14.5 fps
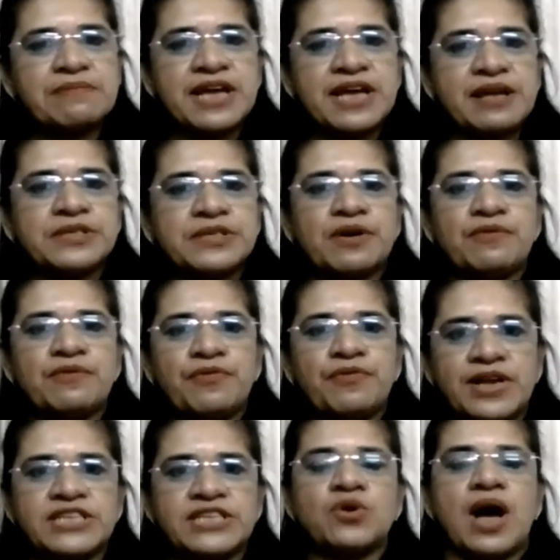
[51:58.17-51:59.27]
It's very
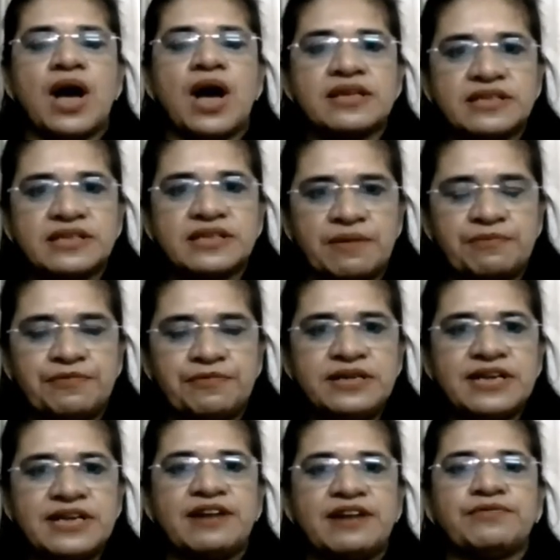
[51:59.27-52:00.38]
difficult sometimes for us
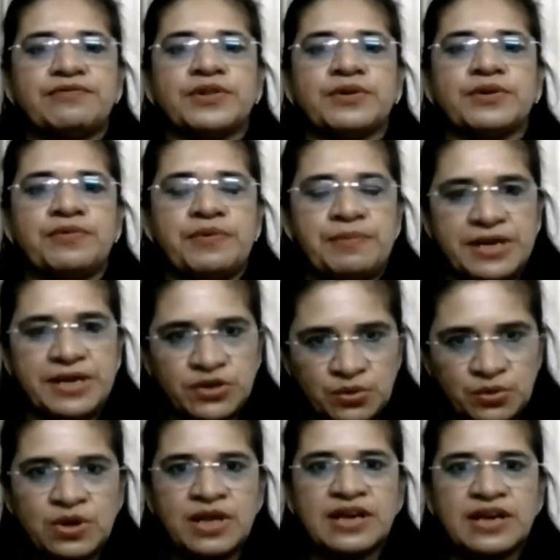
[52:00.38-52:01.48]
to ask upfront
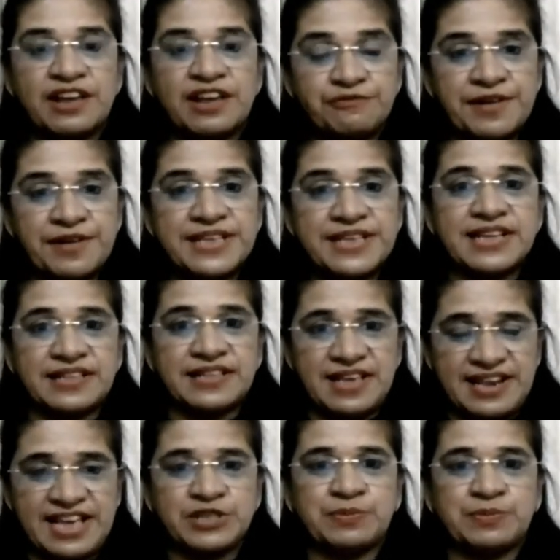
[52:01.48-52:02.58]
and for the women to
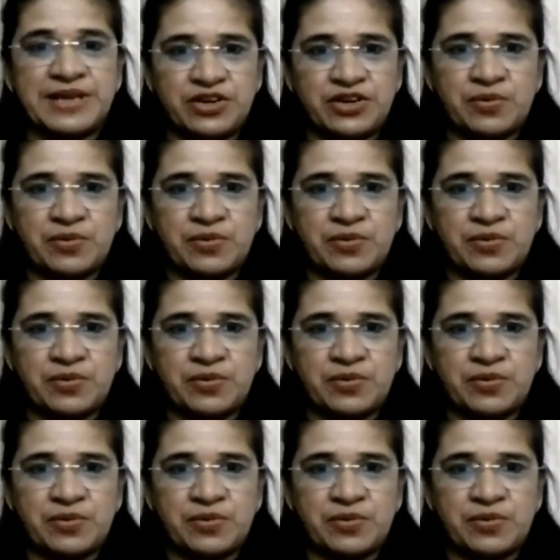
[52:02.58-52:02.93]
confess that there